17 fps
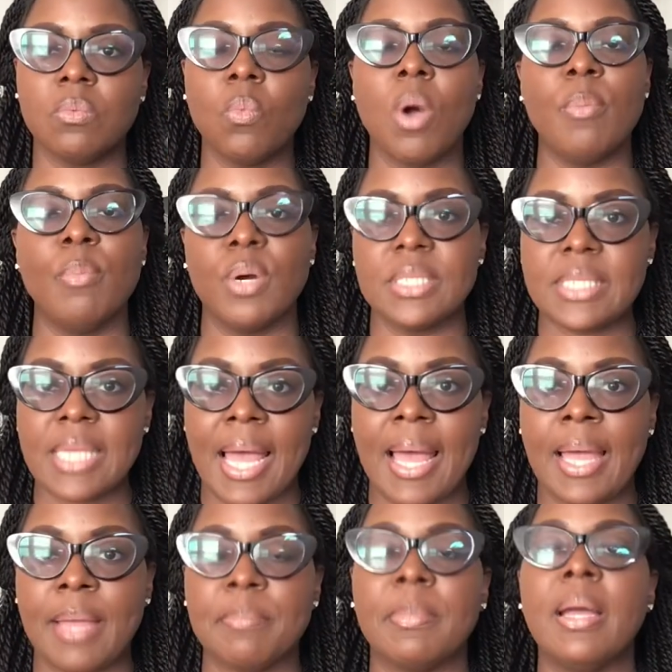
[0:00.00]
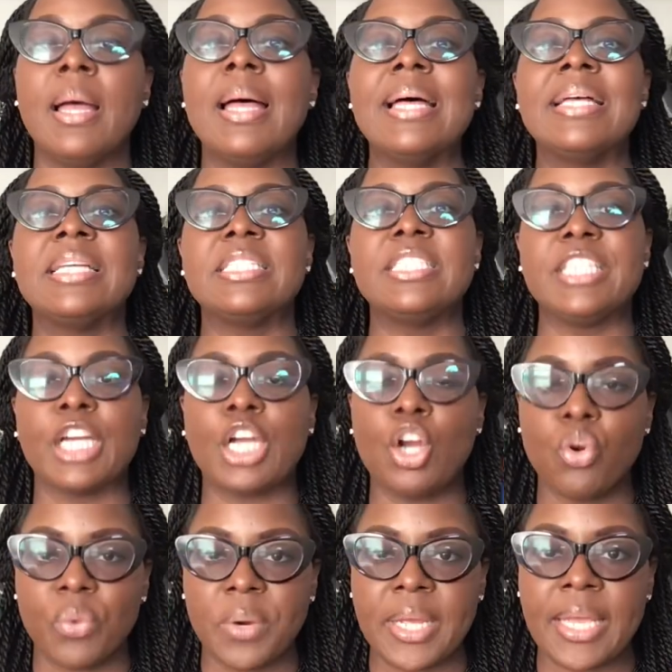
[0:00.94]
One more time.
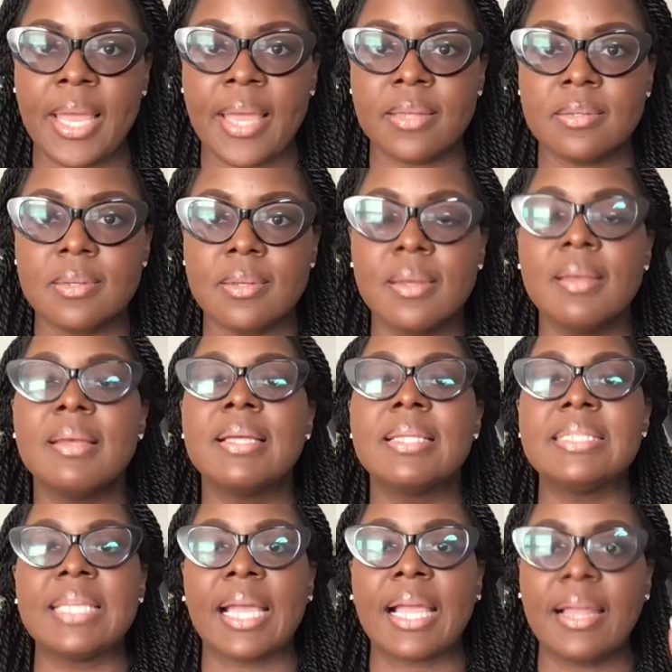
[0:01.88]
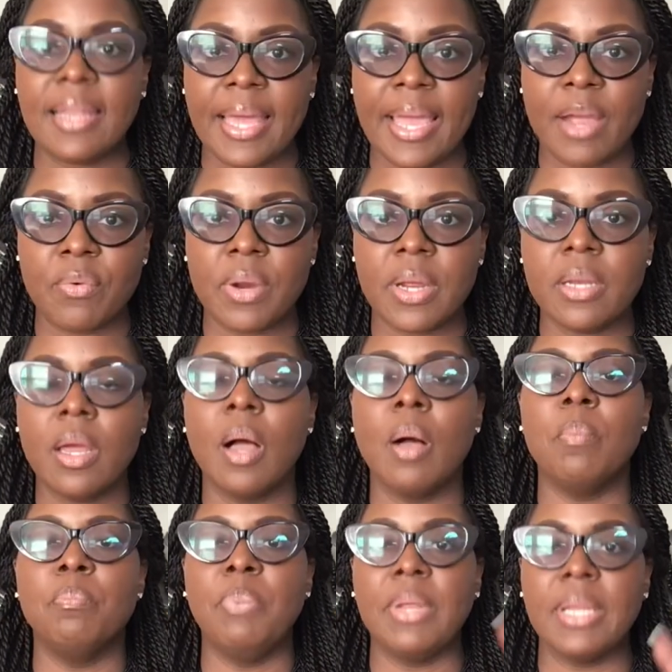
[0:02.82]
Decree it, declare it,
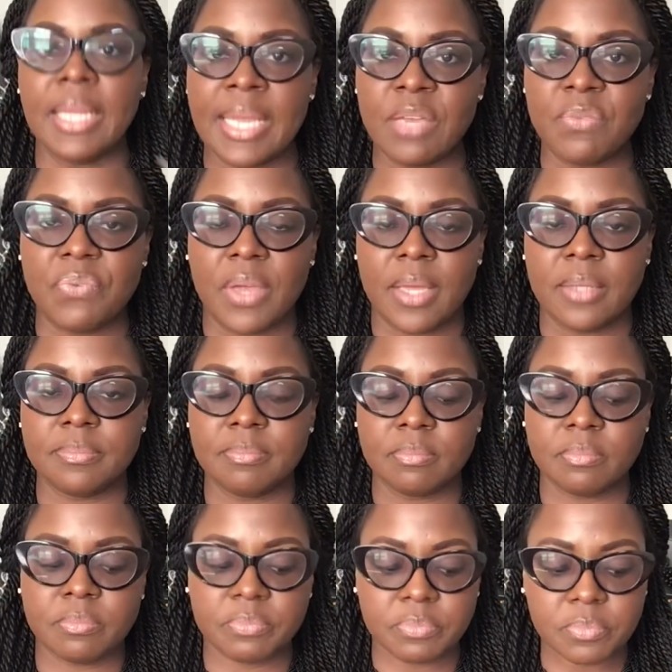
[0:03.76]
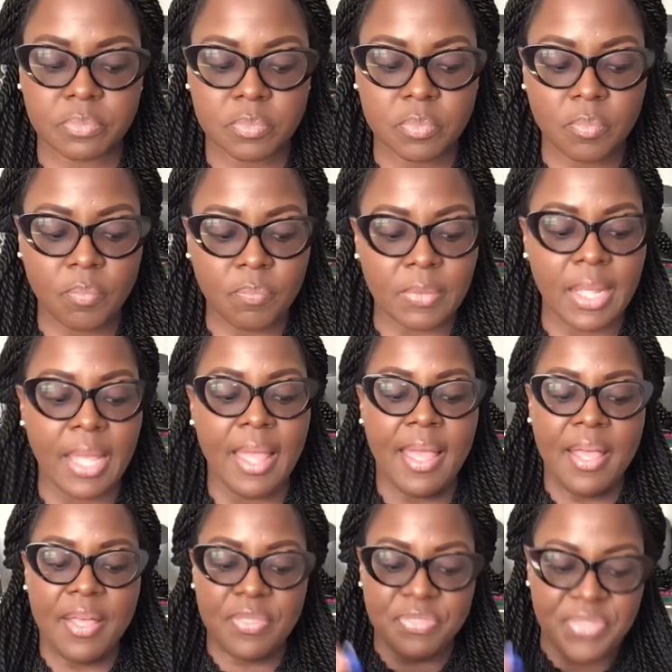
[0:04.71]
believe it.
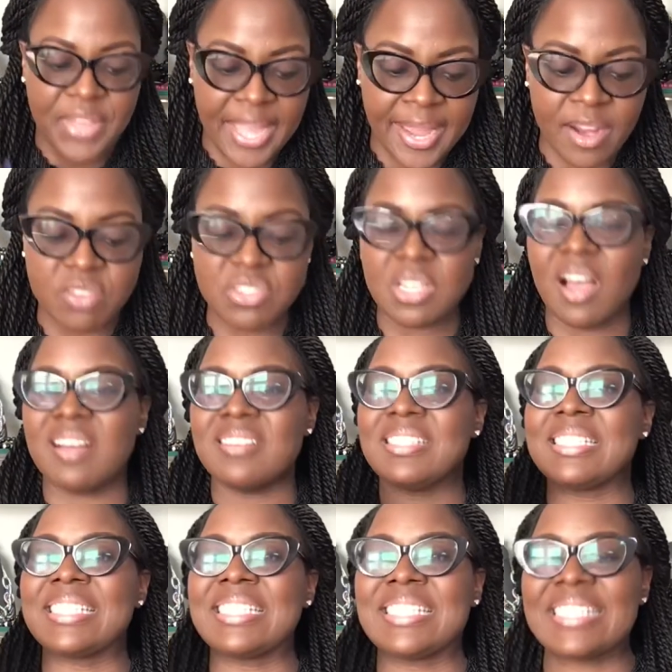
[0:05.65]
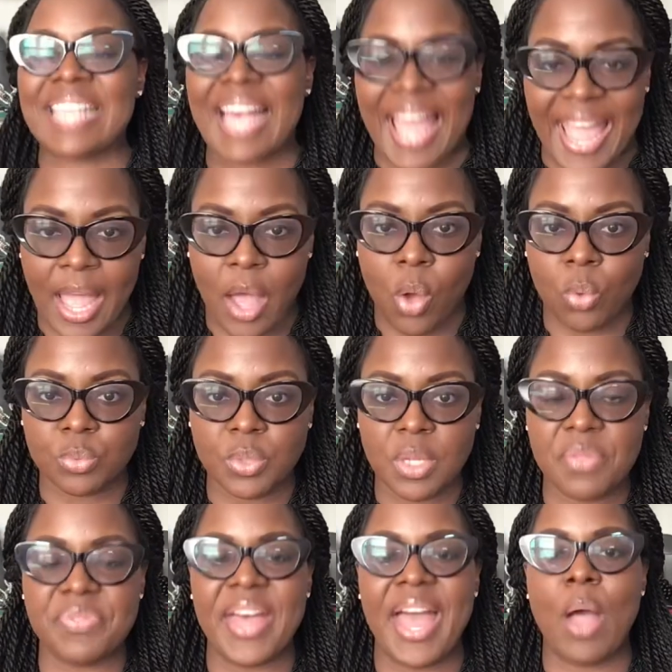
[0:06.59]
There's a sound
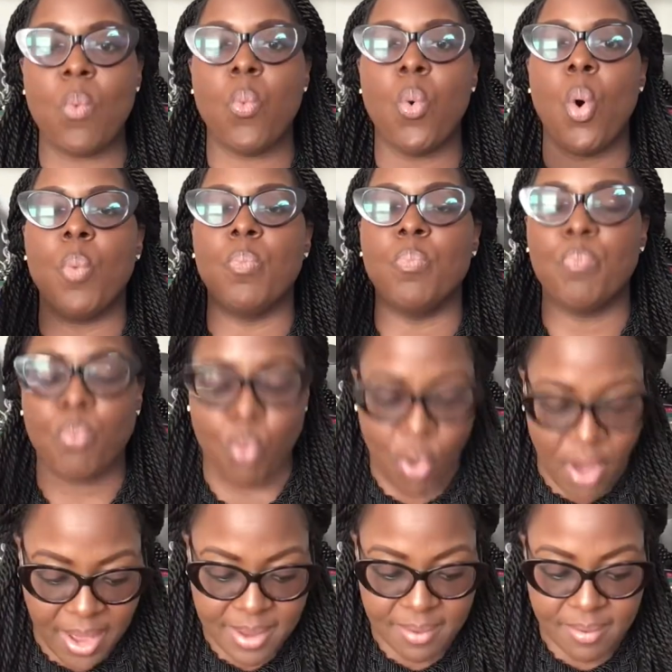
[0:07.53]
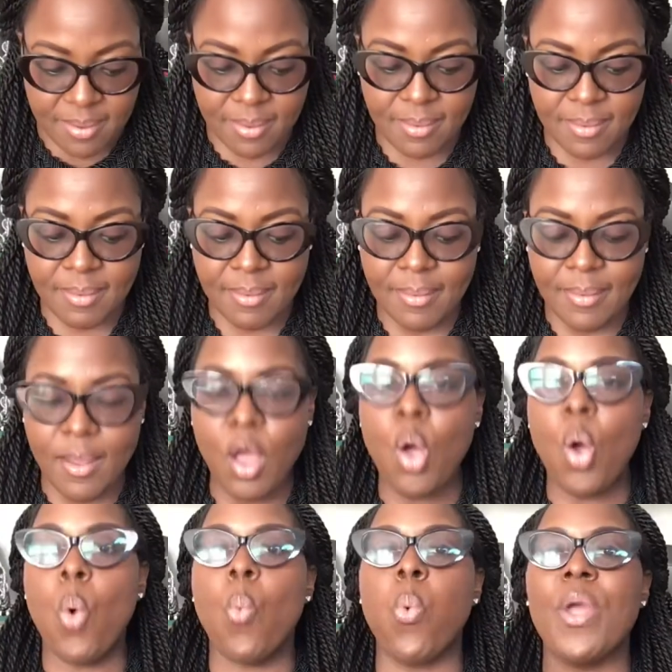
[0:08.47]
that will break
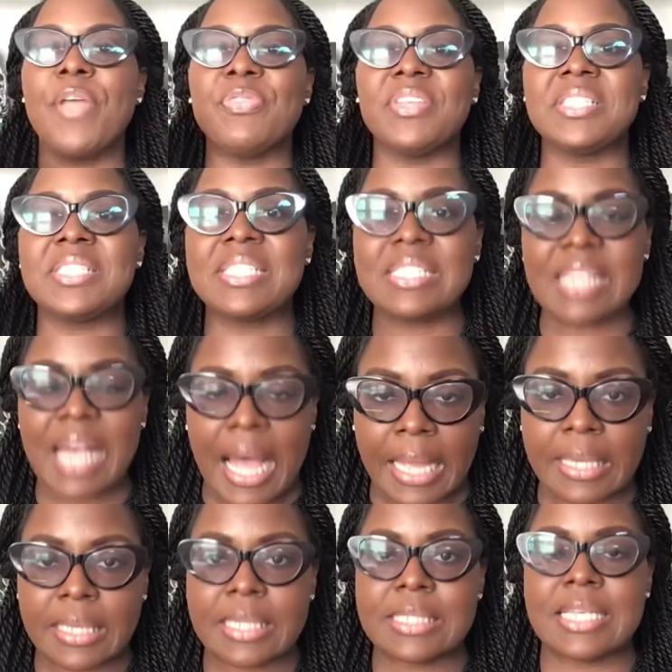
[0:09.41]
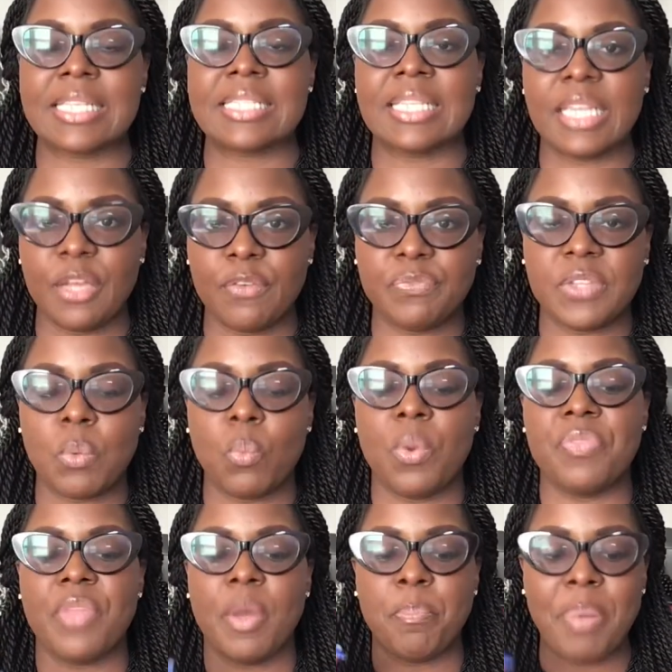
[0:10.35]
when the silence is lifted,
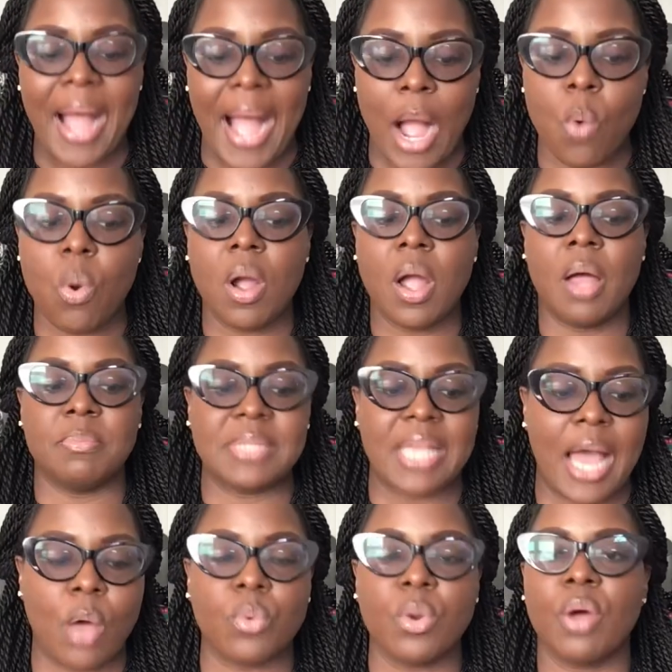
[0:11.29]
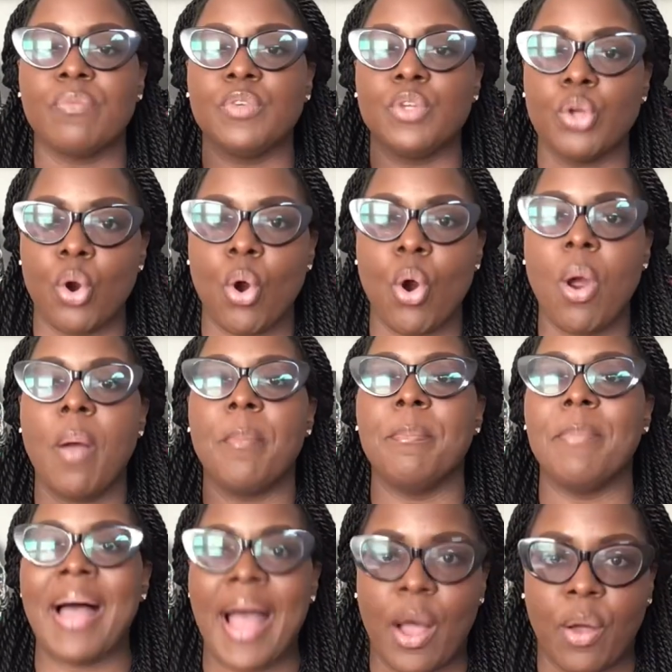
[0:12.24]
when the power comes out of your
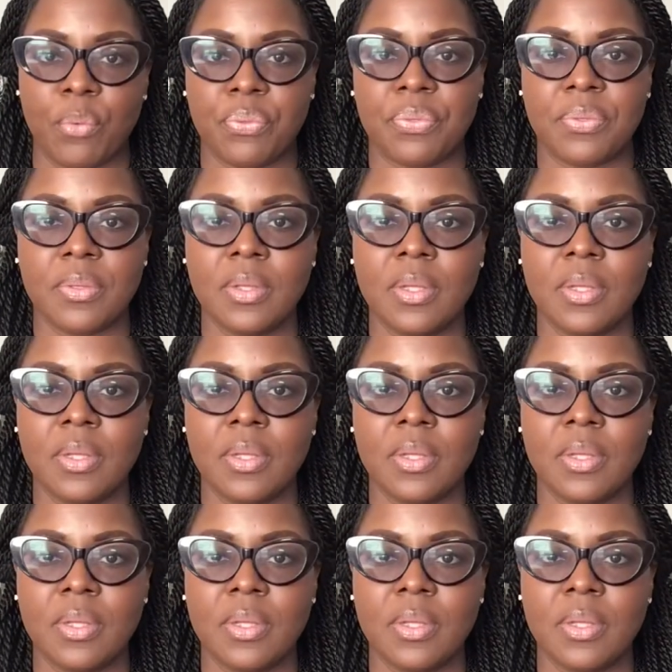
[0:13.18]
mouth.